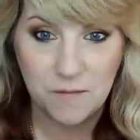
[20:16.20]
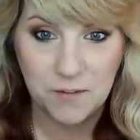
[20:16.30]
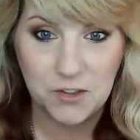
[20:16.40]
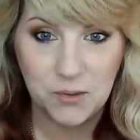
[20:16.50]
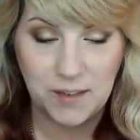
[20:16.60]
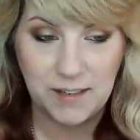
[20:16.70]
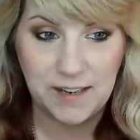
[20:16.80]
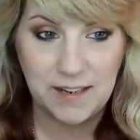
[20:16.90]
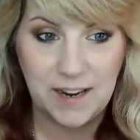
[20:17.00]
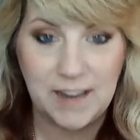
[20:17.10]
Thank you all
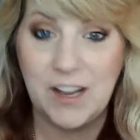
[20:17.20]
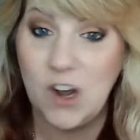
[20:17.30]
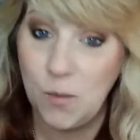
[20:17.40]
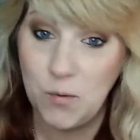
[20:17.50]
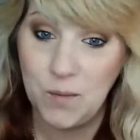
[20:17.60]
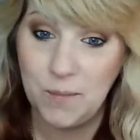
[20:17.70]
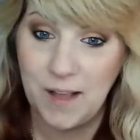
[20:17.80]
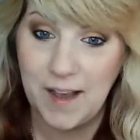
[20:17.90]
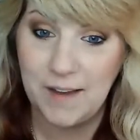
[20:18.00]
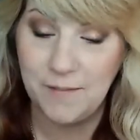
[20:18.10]
for joining, and I
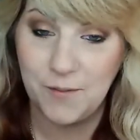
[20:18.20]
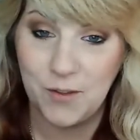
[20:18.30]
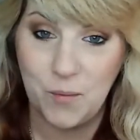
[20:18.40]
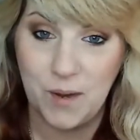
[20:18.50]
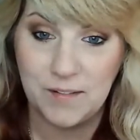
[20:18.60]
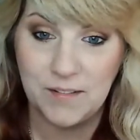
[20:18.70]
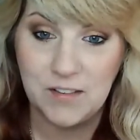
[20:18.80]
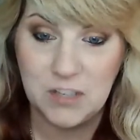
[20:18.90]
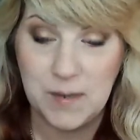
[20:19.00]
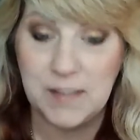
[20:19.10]
hope you apply
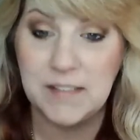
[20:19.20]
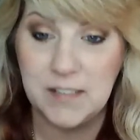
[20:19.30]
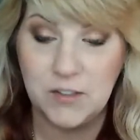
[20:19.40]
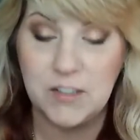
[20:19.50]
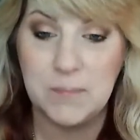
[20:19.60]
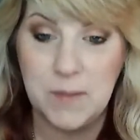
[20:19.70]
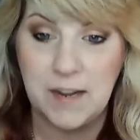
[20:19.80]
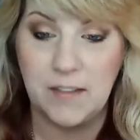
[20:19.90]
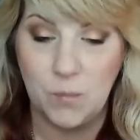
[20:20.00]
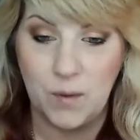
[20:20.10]
for the one to be
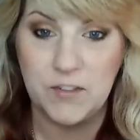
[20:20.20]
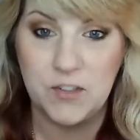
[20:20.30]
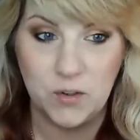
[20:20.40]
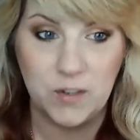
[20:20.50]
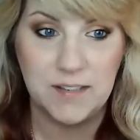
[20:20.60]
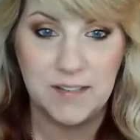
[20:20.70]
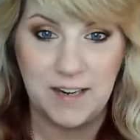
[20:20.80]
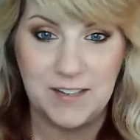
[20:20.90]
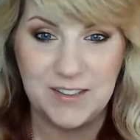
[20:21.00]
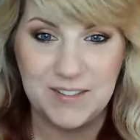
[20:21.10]
considered to speak on the One
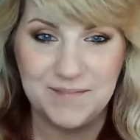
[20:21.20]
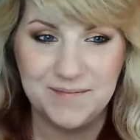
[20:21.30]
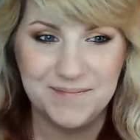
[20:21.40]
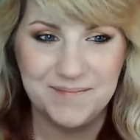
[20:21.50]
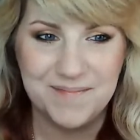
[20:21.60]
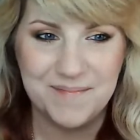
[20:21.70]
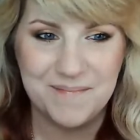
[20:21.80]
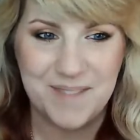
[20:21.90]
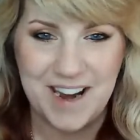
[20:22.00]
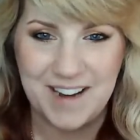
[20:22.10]
Story stage.
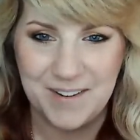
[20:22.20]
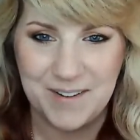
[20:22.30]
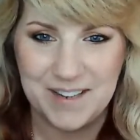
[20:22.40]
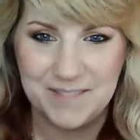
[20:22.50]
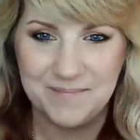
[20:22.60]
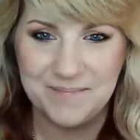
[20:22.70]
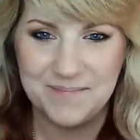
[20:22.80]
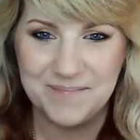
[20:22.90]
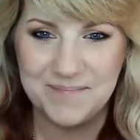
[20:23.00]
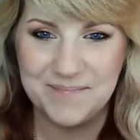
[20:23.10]
Bye,
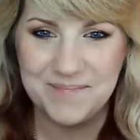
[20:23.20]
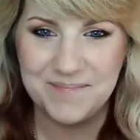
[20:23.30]
everyone.